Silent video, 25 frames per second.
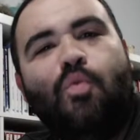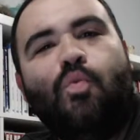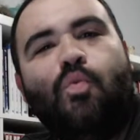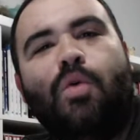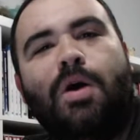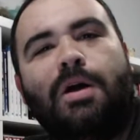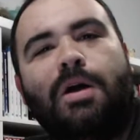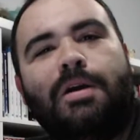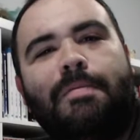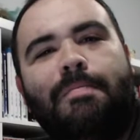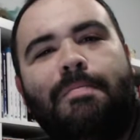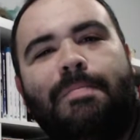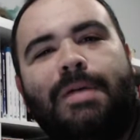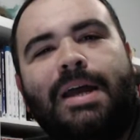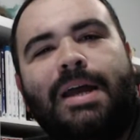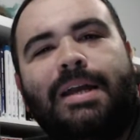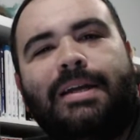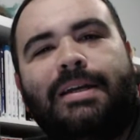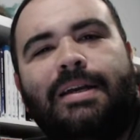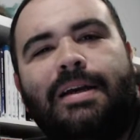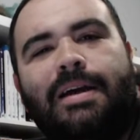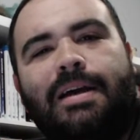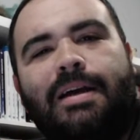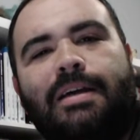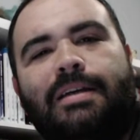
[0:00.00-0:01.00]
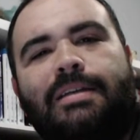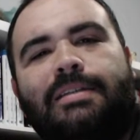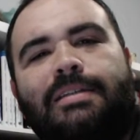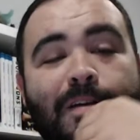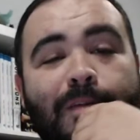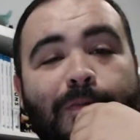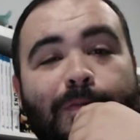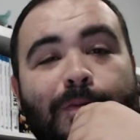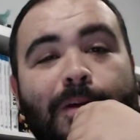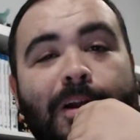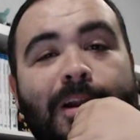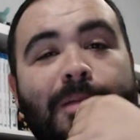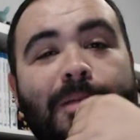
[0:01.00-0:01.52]
Welcome back, guys.
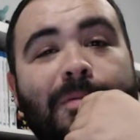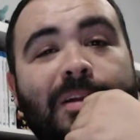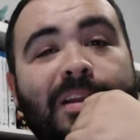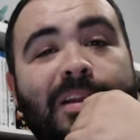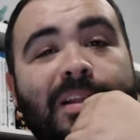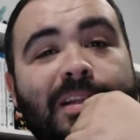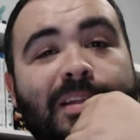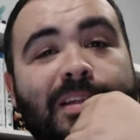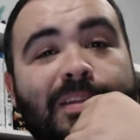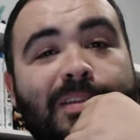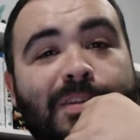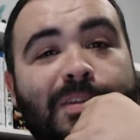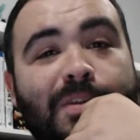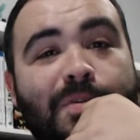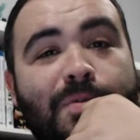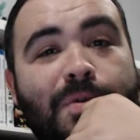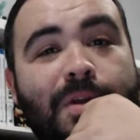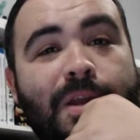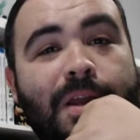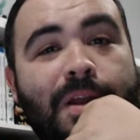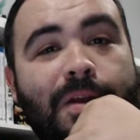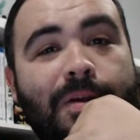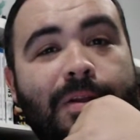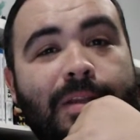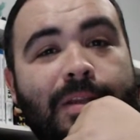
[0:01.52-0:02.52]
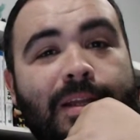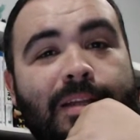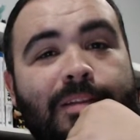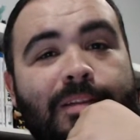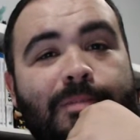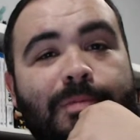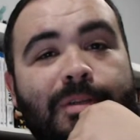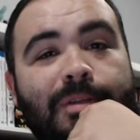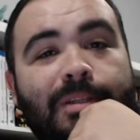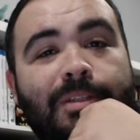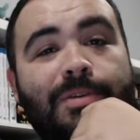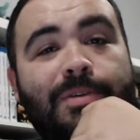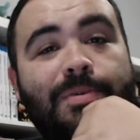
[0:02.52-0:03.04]
For anybody that's new here that's
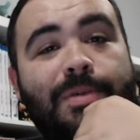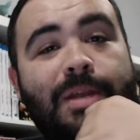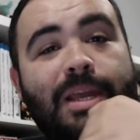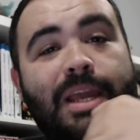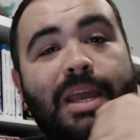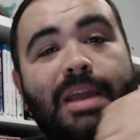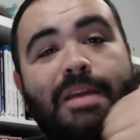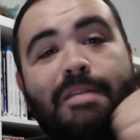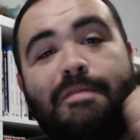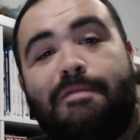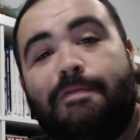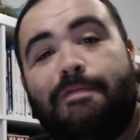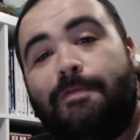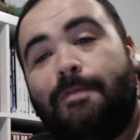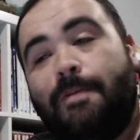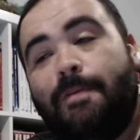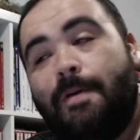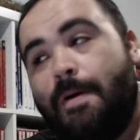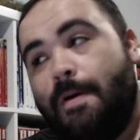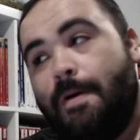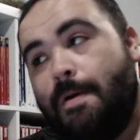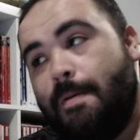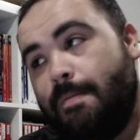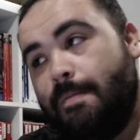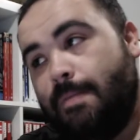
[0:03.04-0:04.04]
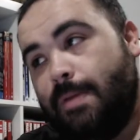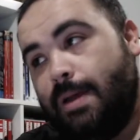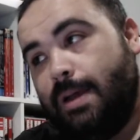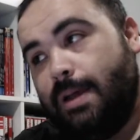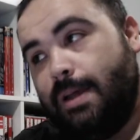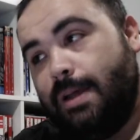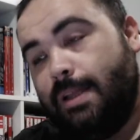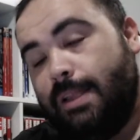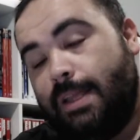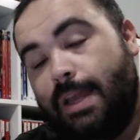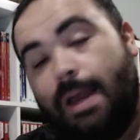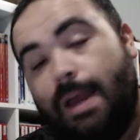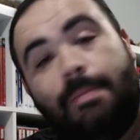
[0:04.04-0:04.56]
been tuning in from
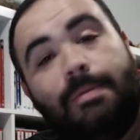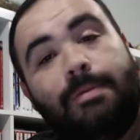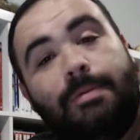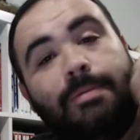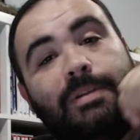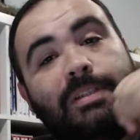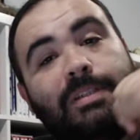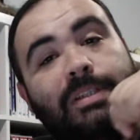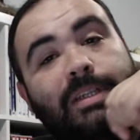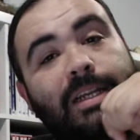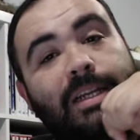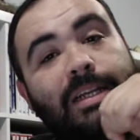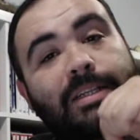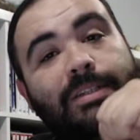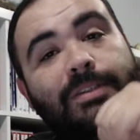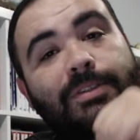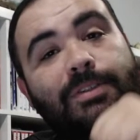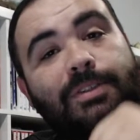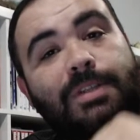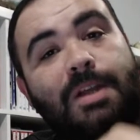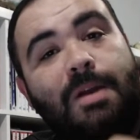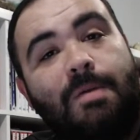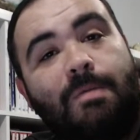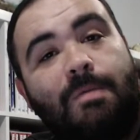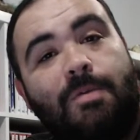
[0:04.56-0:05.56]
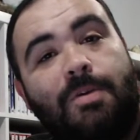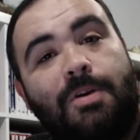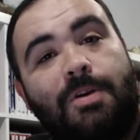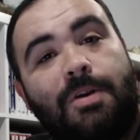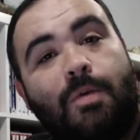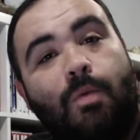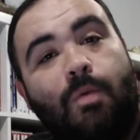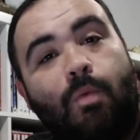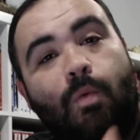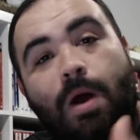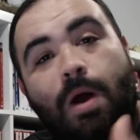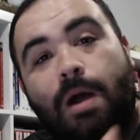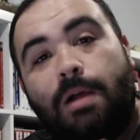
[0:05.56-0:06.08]
the Omnibus Collectors Network,
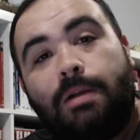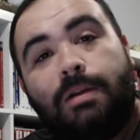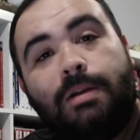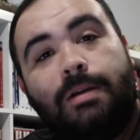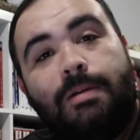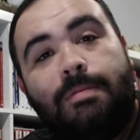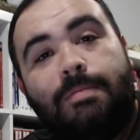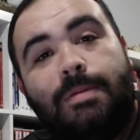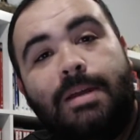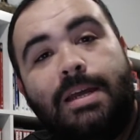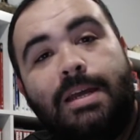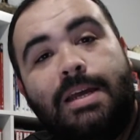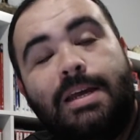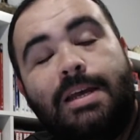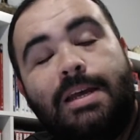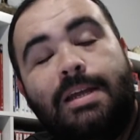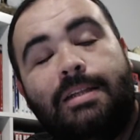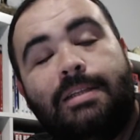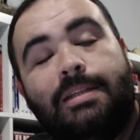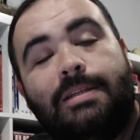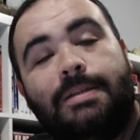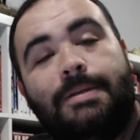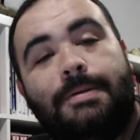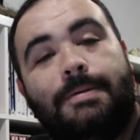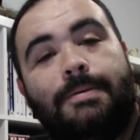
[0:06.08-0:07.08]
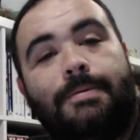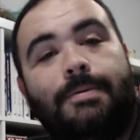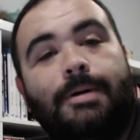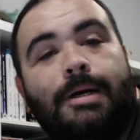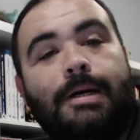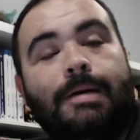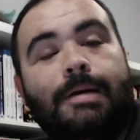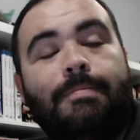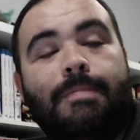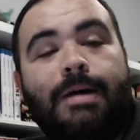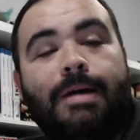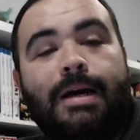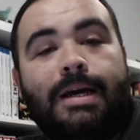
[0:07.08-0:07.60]
welcome
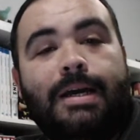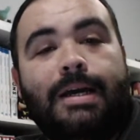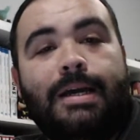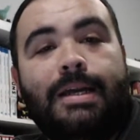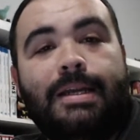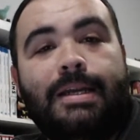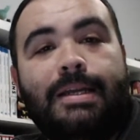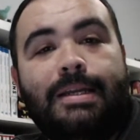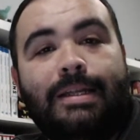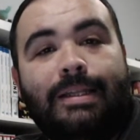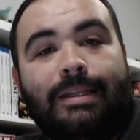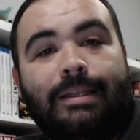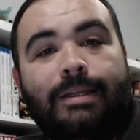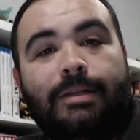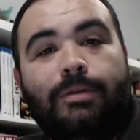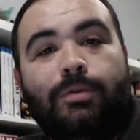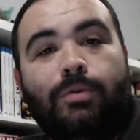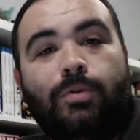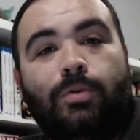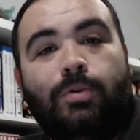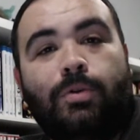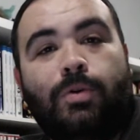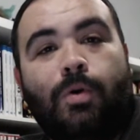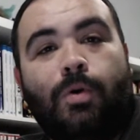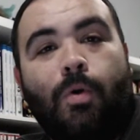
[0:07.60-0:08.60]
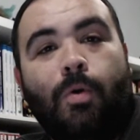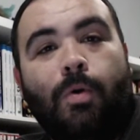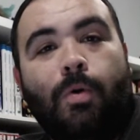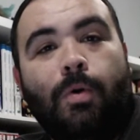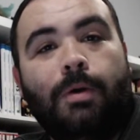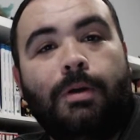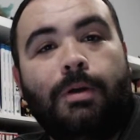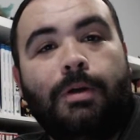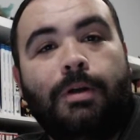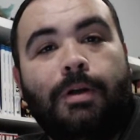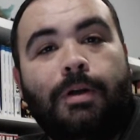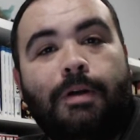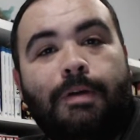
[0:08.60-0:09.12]
to my little
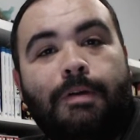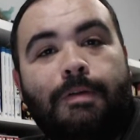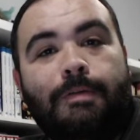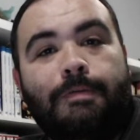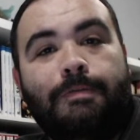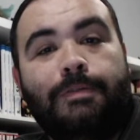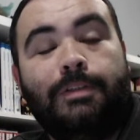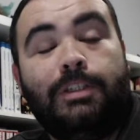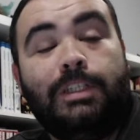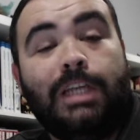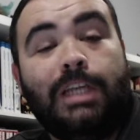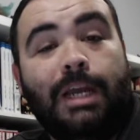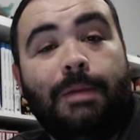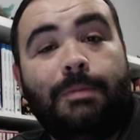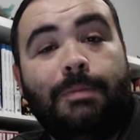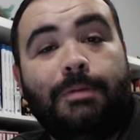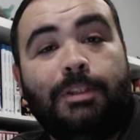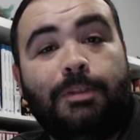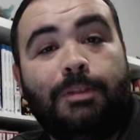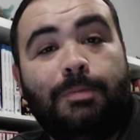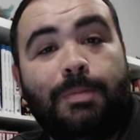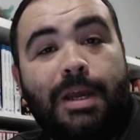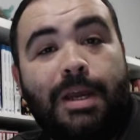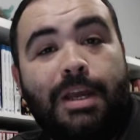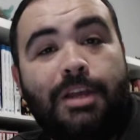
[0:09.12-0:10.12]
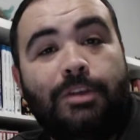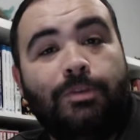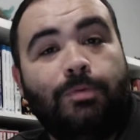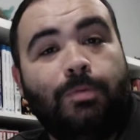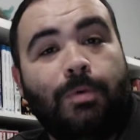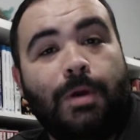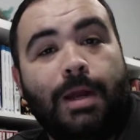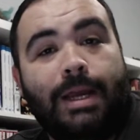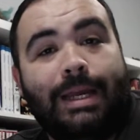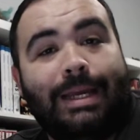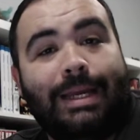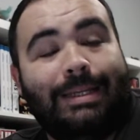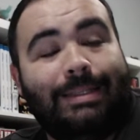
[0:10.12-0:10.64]
corner of cyberspace
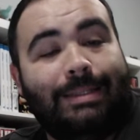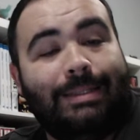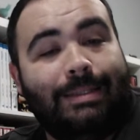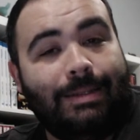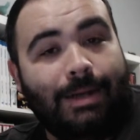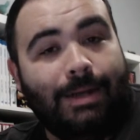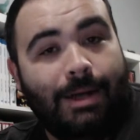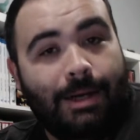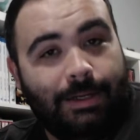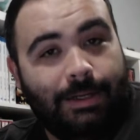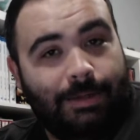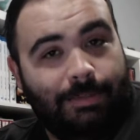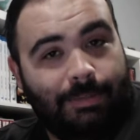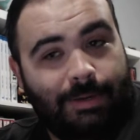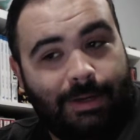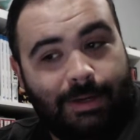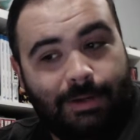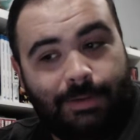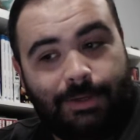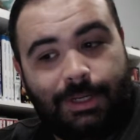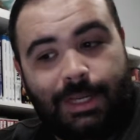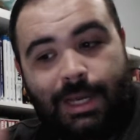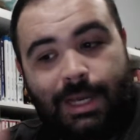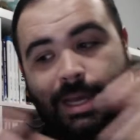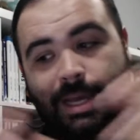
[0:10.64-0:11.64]
where I get to talk about